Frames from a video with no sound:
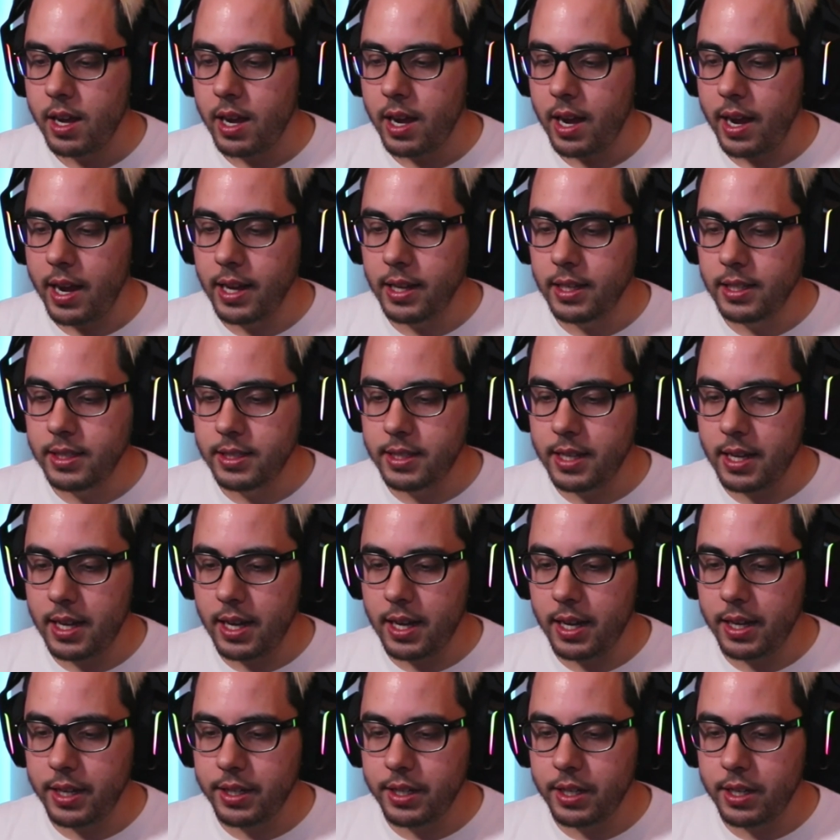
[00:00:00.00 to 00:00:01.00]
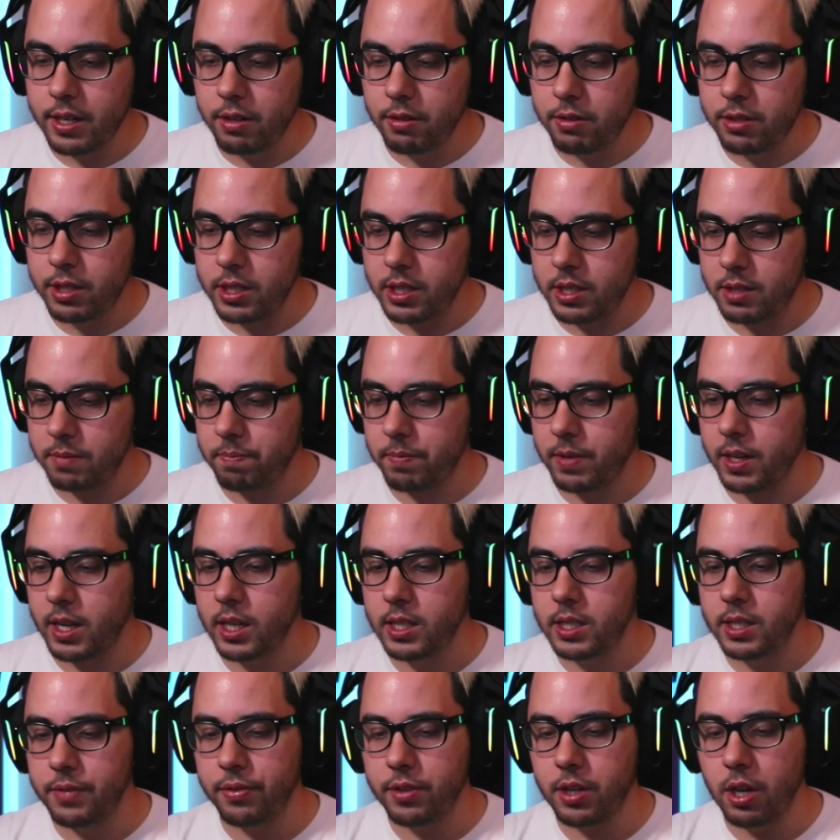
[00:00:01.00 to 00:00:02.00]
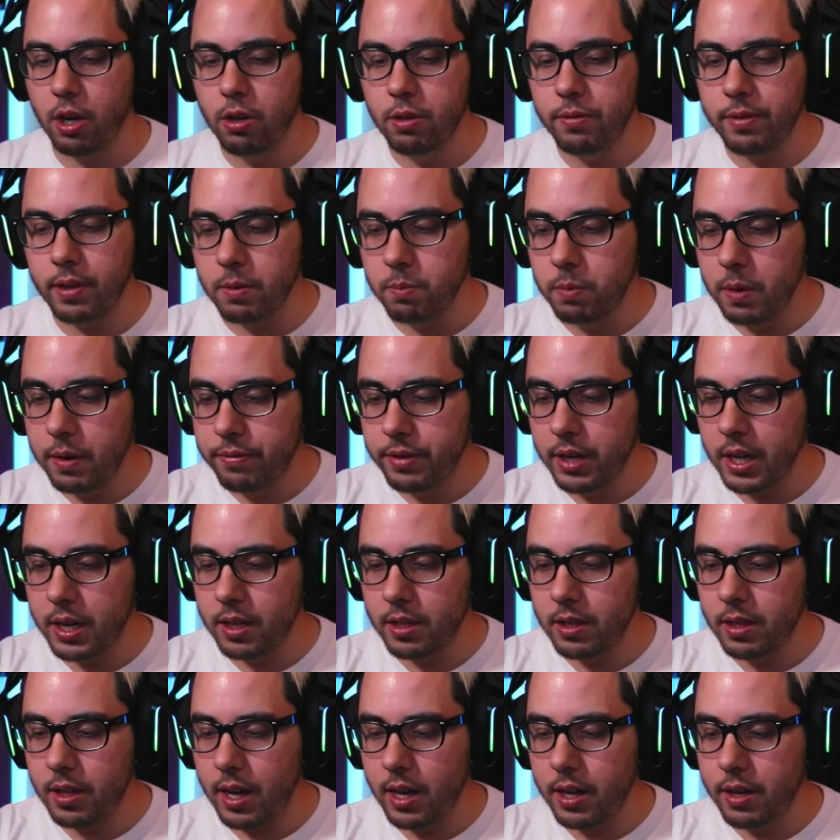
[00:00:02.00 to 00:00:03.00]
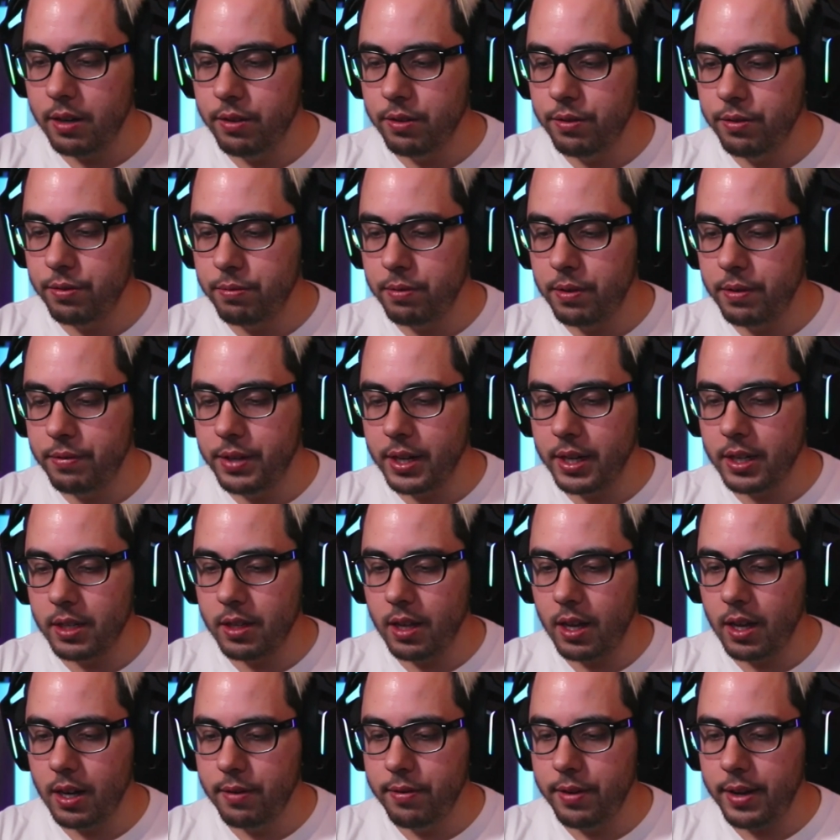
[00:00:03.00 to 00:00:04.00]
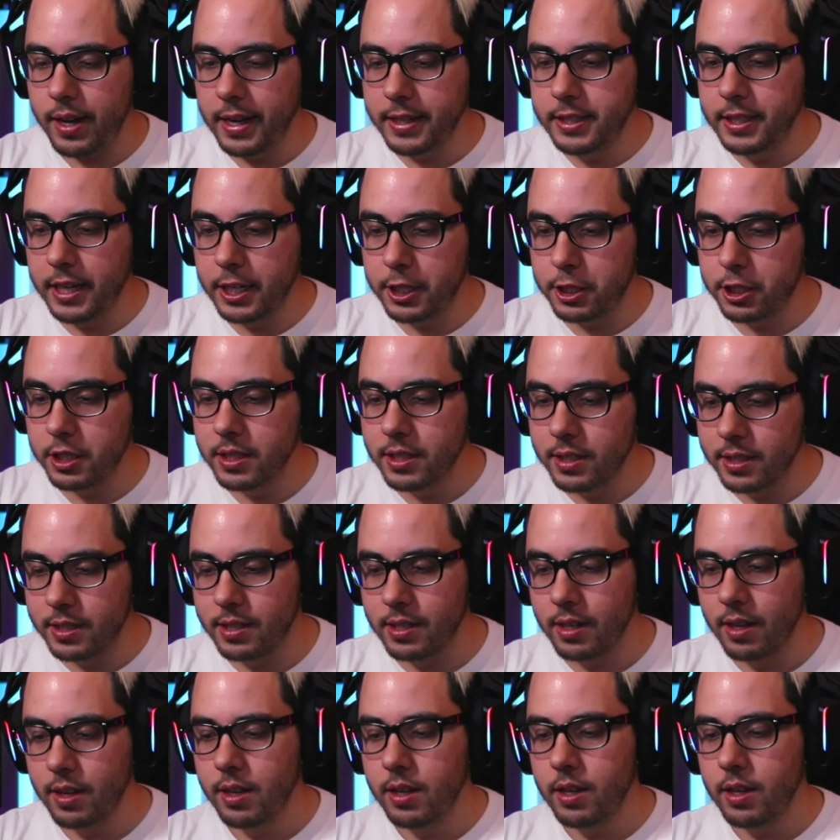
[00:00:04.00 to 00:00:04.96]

And you know, just because of COVID, we've done a lot of additions